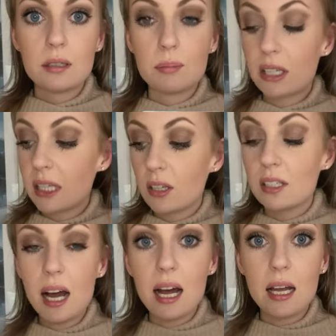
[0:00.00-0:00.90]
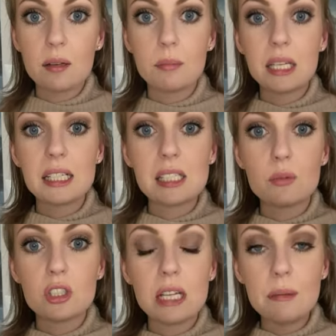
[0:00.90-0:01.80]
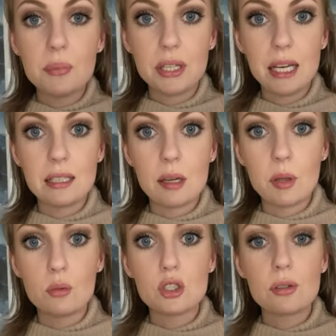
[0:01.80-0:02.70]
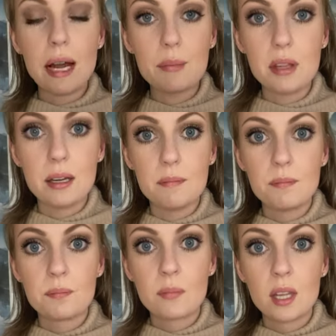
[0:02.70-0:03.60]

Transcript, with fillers: but they're not because it would implicate them. It would trap them